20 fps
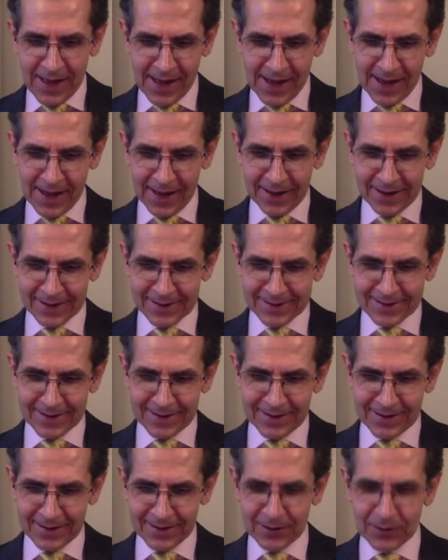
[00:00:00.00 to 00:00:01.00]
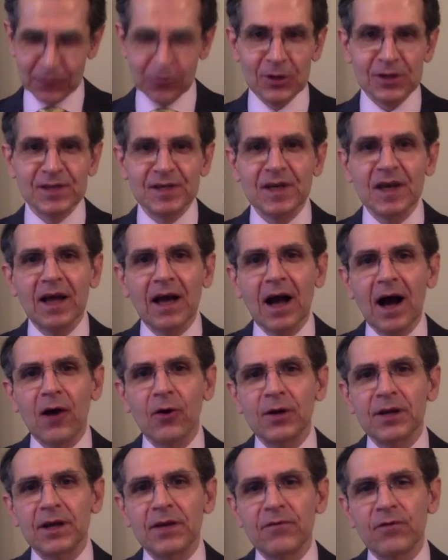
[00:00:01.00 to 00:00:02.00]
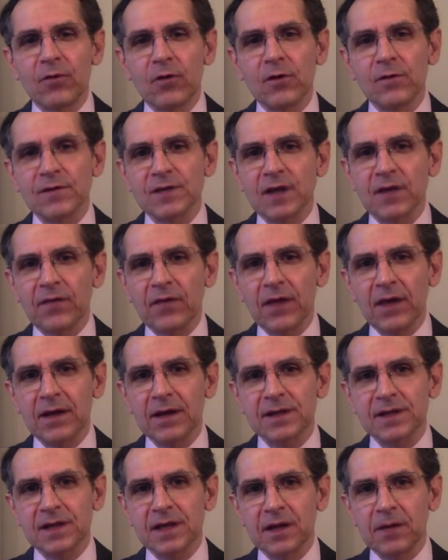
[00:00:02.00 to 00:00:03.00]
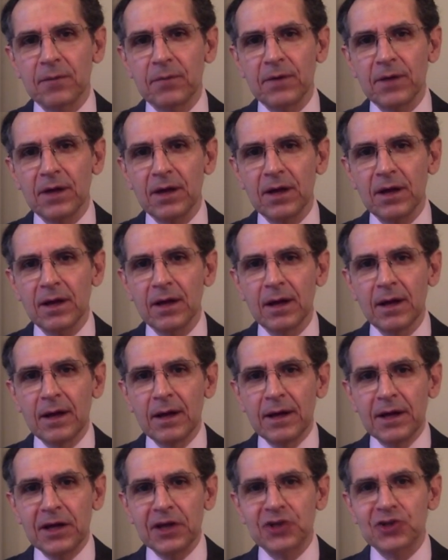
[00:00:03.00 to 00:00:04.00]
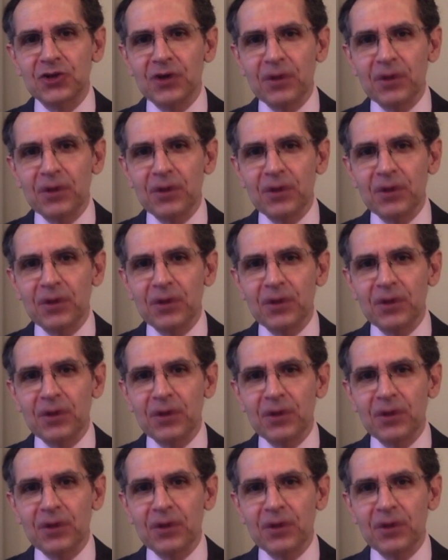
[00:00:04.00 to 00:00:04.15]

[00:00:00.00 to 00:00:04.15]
and we'll see how it evolves. I think it's going to be each